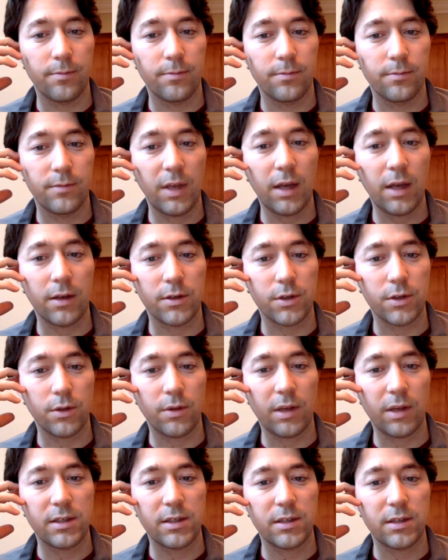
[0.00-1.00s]
Yeah, so
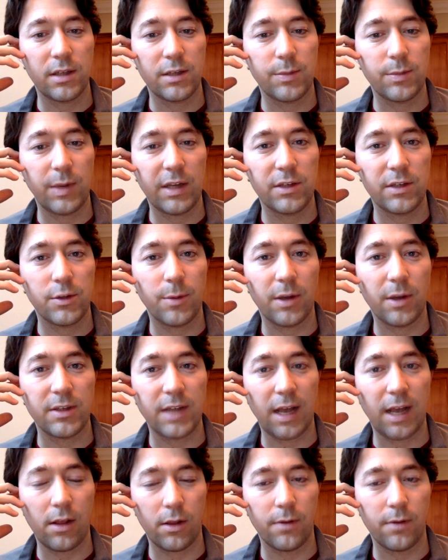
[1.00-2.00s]
that's my answer about
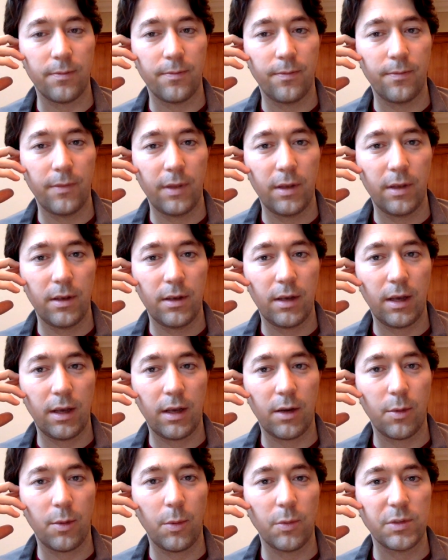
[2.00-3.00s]
talent, and I
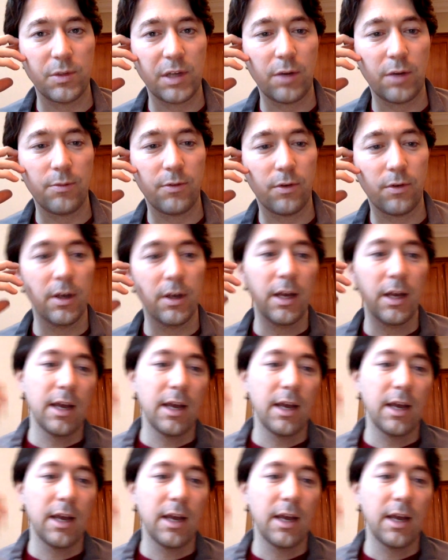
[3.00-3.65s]
hope it was helpful.